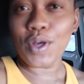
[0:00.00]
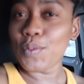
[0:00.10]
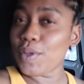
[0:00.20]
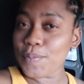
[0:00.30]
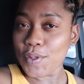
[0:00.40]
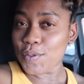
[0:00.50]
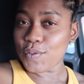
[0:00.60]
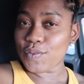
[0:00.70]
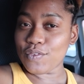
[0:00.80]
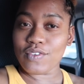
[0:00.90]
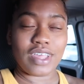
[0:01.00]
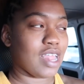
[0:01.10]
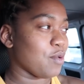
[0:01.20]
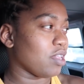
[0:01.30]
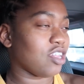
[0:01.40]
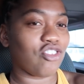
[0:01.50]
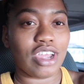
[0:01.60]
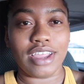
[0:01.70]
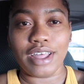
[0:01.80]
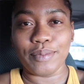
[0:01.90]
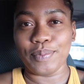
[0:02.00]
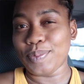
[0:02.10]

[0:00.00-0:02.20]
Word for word: we move anyways it's Chadia